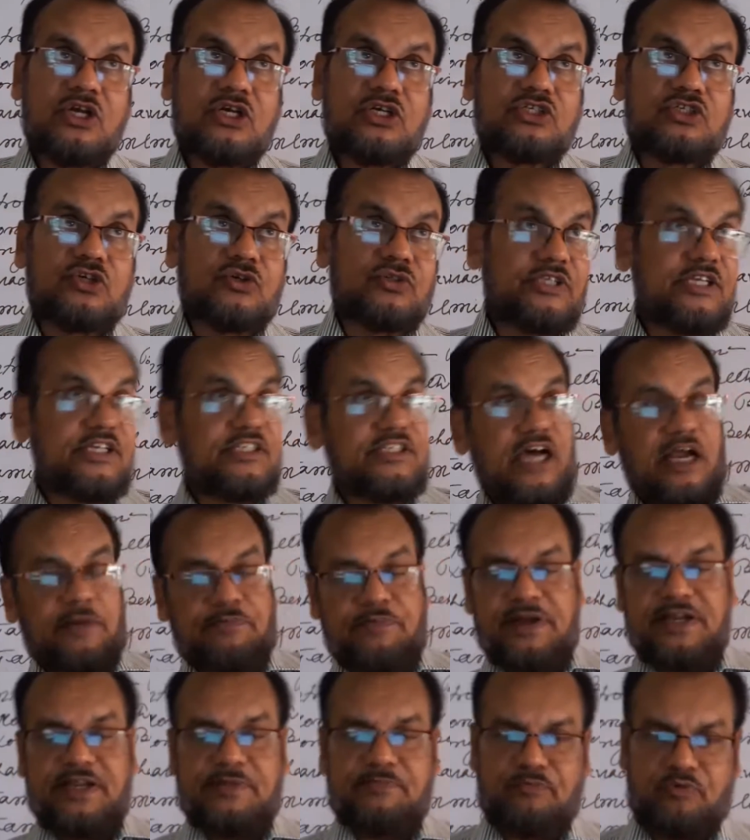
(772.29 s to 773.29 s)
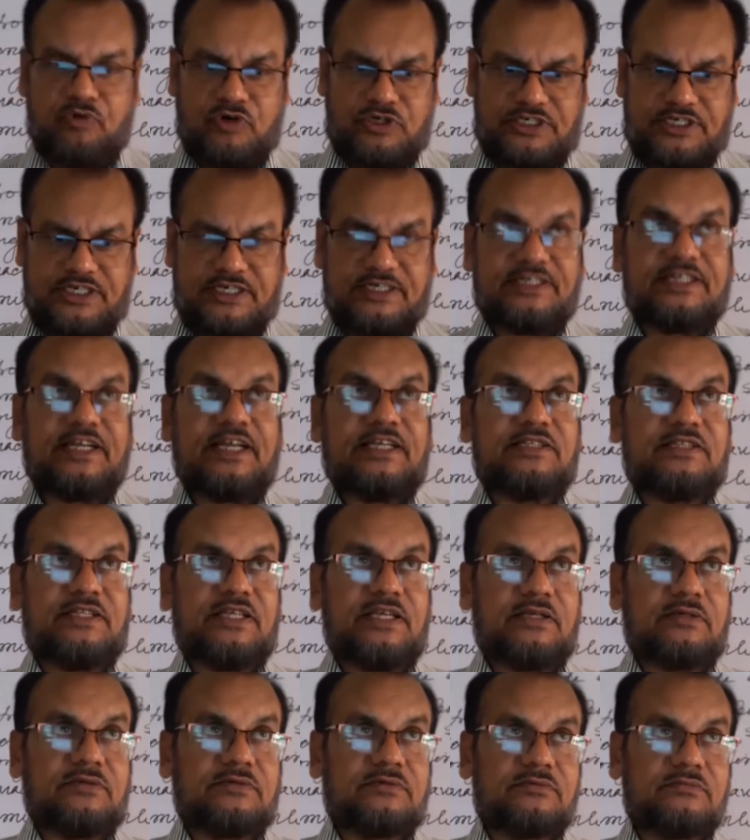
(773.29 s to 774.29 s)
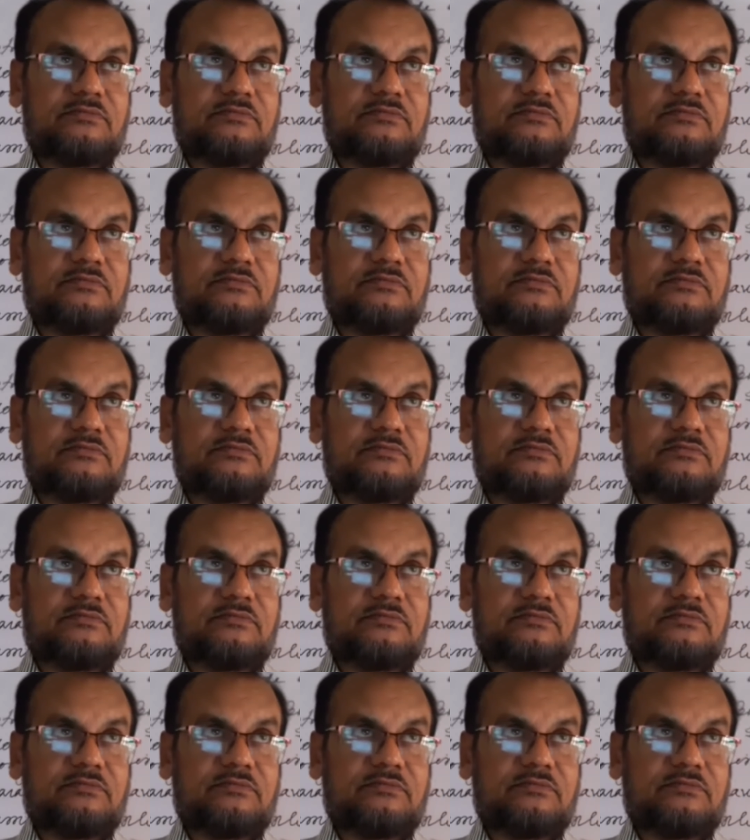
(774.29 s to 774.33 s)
So these are very important, I think.